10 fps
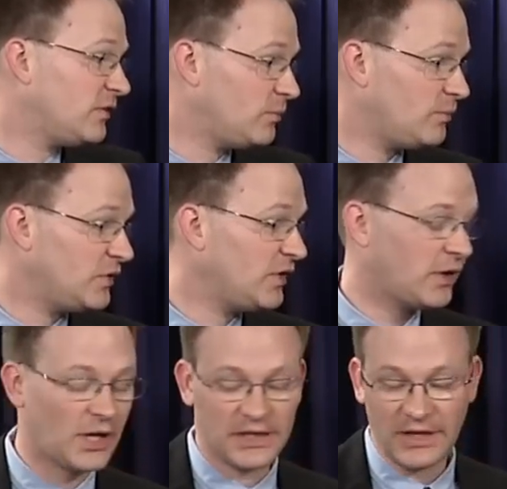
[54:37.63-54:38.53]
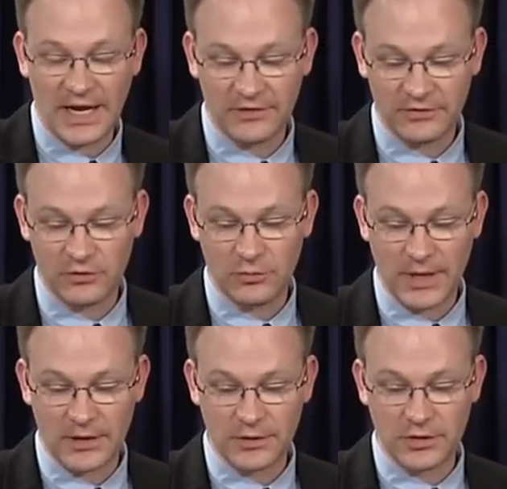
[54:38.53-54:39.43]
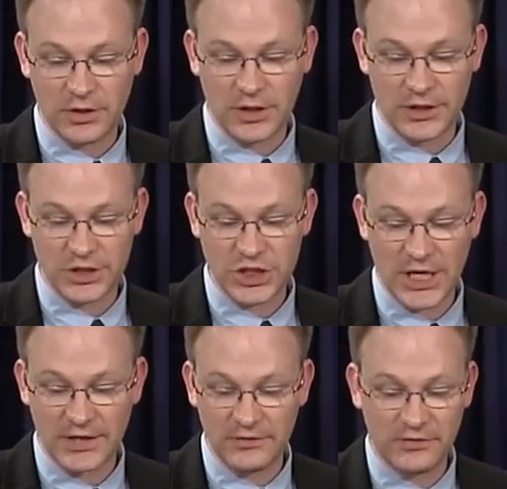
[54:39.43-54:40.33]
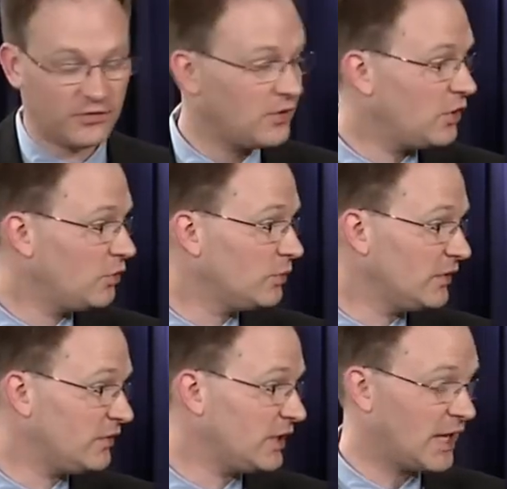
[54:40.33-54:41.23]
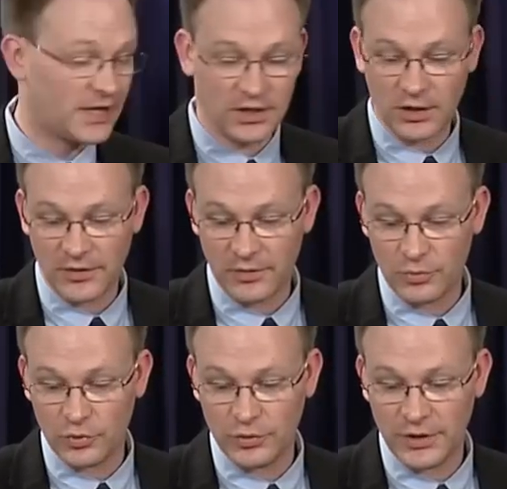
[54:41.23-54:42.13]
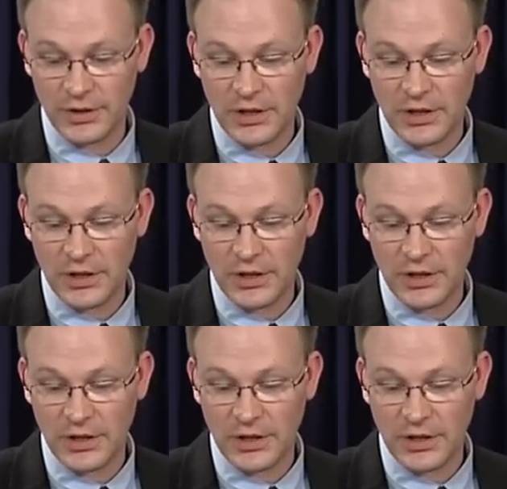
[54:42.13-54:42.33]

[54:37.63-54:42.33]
In particular, I'd like to ask you about China's recent landing on the moon.